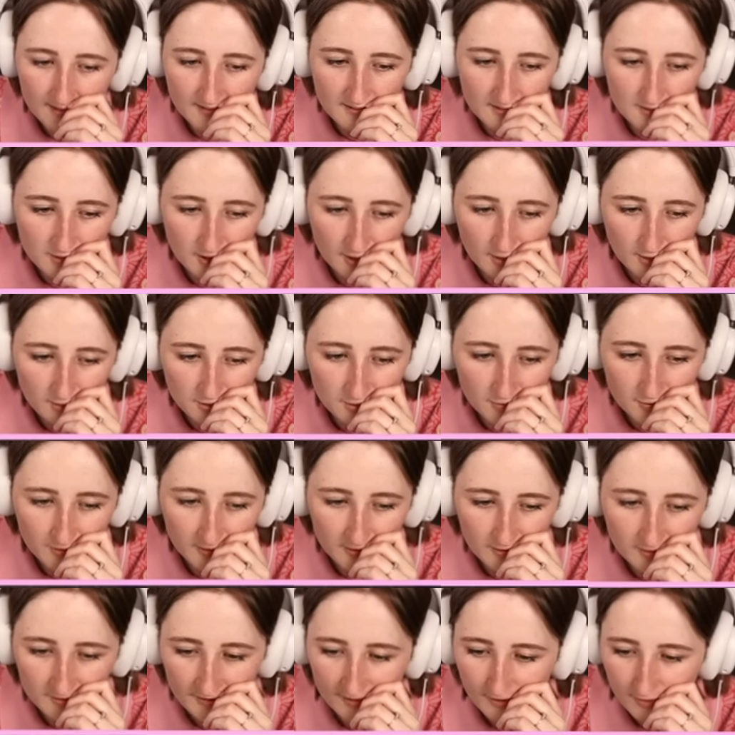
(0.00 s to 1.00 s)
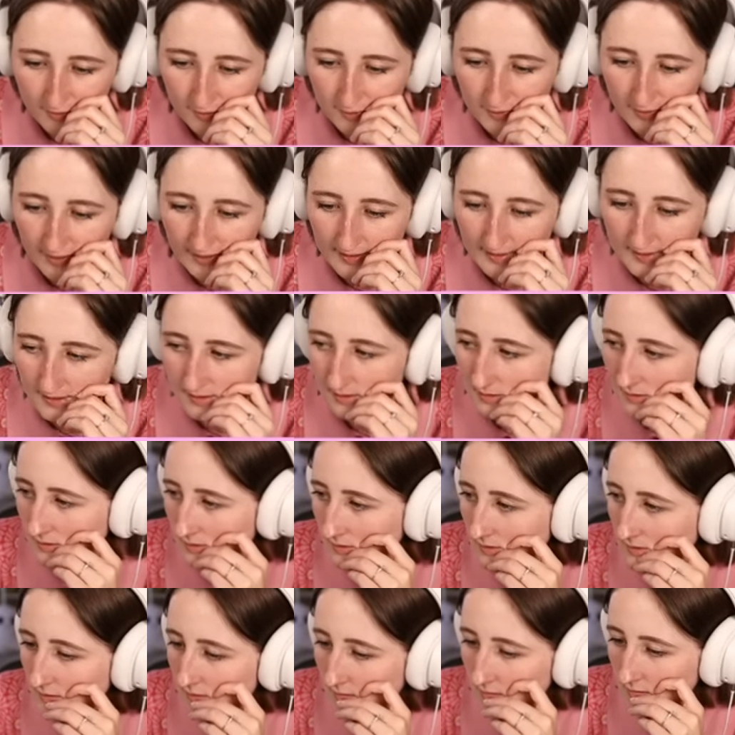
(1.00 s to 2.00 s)
and toast for yourself, friend.
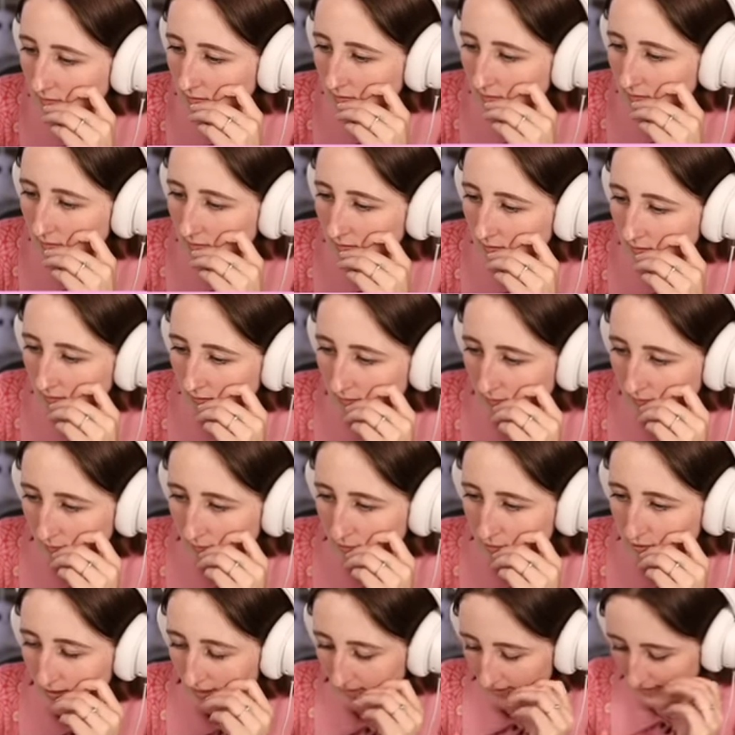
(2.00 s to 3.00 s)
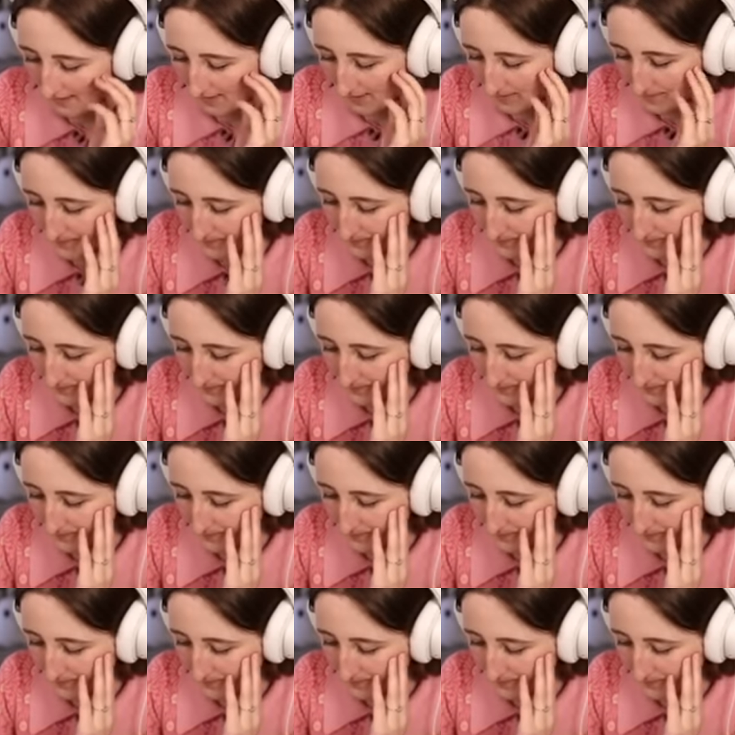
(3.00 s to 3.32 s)
We'll try that.